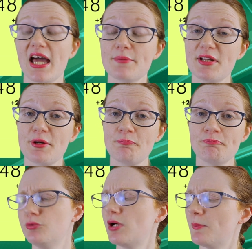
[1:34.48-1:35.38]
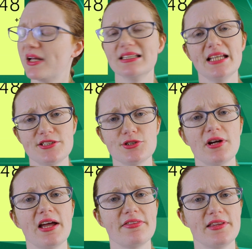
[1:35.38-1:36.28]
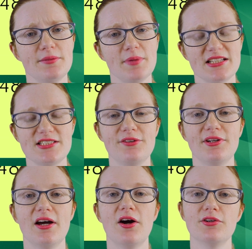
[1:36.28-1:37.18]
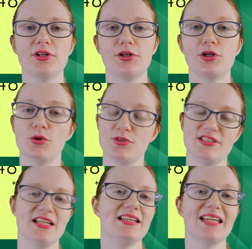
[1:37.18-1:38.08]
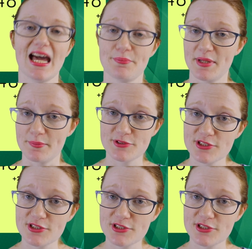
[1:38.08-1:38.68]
cadmium, you come back later and the bacteria are now coated in cadmium